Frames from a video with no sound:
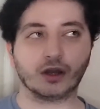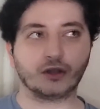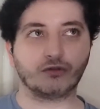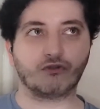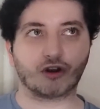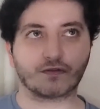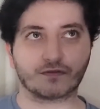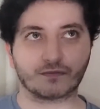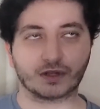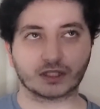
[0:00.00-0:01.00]
you've got to
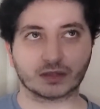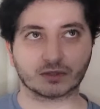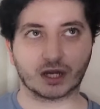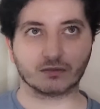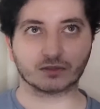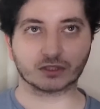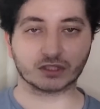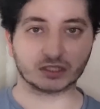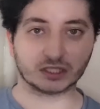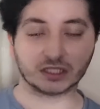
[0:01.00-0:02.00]
sometimes
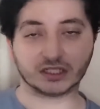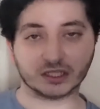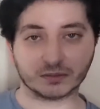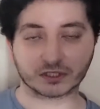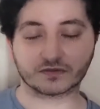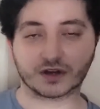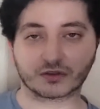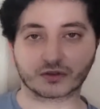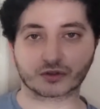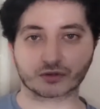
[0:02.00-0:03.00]
dig deeper to find the
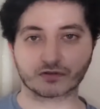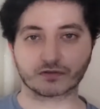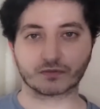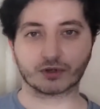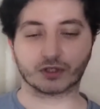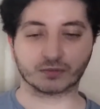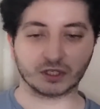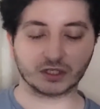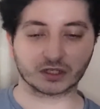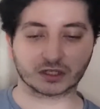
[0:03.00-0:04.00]
truth because
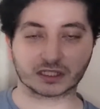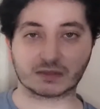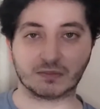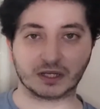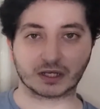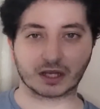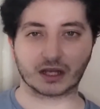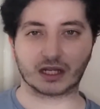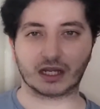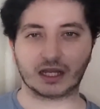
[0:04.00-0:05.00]
media can spin
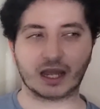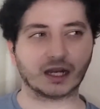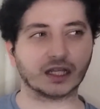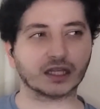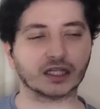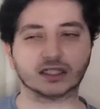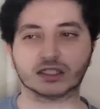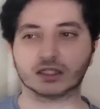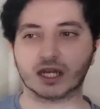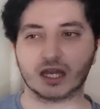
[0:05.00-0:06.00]
anything
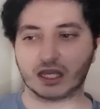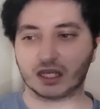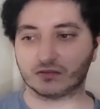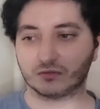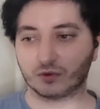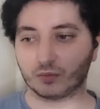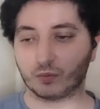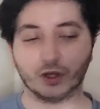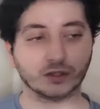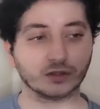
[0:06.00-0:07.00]
into
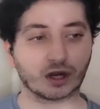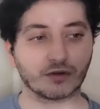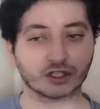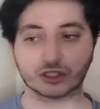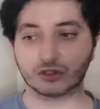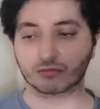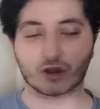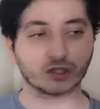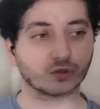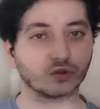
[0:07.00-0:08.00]
one direction, the
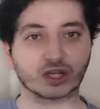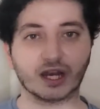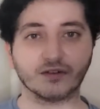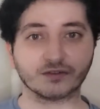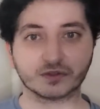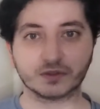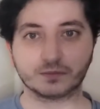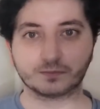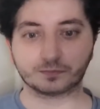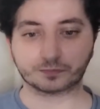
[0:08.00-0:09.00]
right or the left.
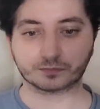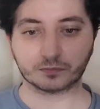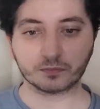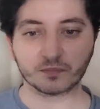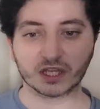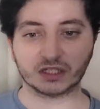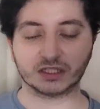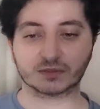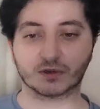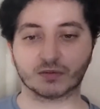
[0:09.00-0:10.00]
And in
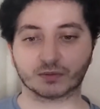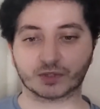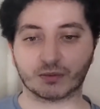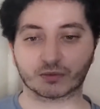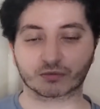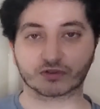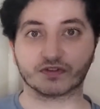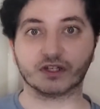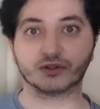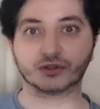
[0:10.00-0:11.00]
this moment, they were
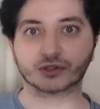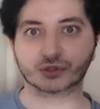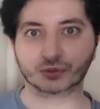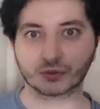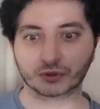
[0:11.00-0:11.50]
revealing the truth.